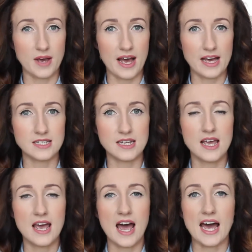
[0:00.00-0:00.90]
pad
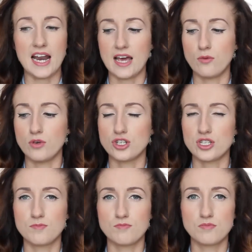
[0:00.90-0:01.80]
and I would
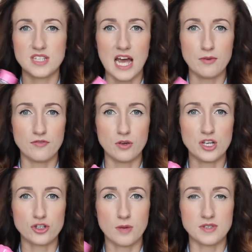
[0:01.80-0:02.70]
just dab a few wee
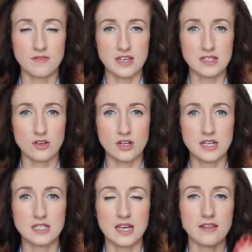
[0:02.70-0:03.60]
drops of this on
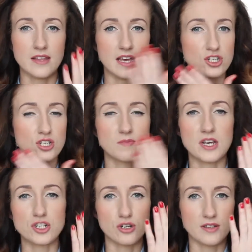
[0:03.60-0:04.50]
it and then just
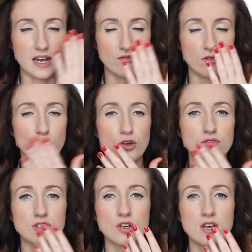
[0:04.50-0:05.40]
make sure that I've
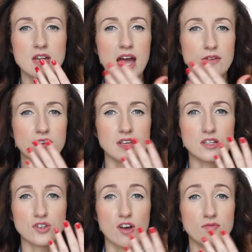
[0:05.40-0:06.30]
removed everything
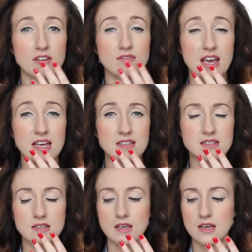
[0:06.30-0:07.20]
that's off my
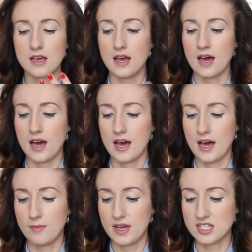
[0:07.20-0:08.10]
face.
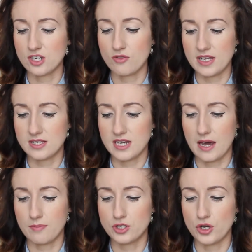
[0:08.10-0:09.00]
It's a great
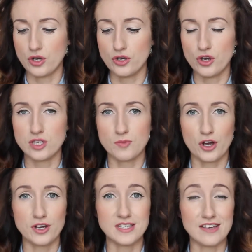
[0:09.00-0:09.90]
step to use
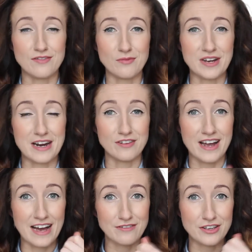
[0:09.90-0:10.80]
because even whenever I
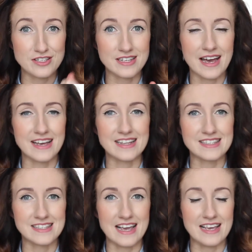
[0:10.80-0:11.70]
have used it, I can
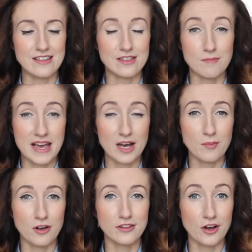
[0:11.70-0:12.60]
see the
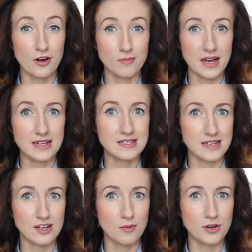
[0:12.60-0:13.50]
makeup on the cotton pad
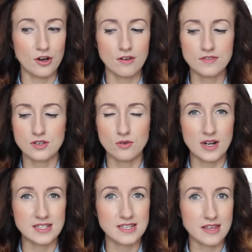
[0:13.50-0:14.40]
still coming off. So
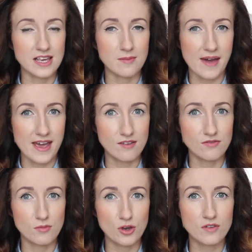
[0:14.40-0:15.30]
whilst you think you may have
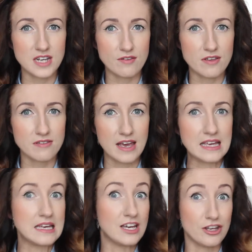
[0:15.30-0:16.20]
removed
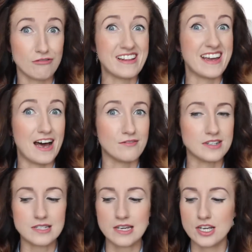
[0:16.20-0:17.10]
everything, you really
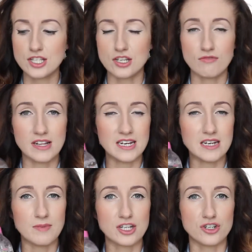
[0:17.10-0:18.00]
haven't. So you really need
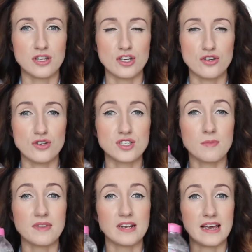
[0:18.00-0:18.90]
to make sure that you use
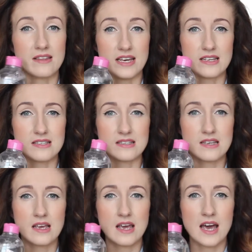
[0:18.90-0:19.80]
something like this.
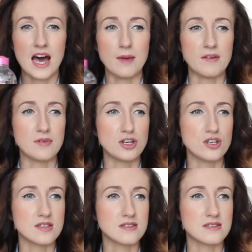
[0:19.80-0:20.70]
I've been
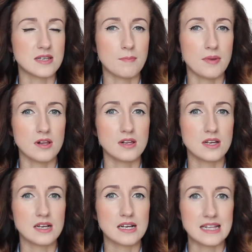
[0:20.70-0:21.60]
using simple
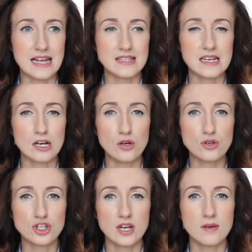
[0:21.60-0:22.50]
cleansing
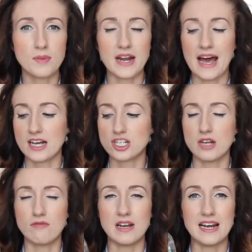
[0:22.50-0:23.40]
lotion, but I
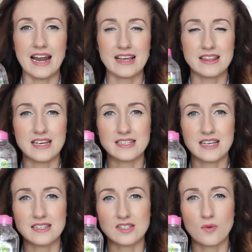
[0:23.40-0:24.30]
actually really like this
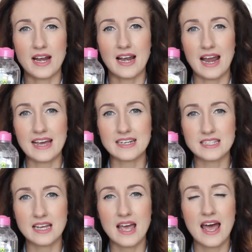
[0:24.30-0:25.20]
as it's quite light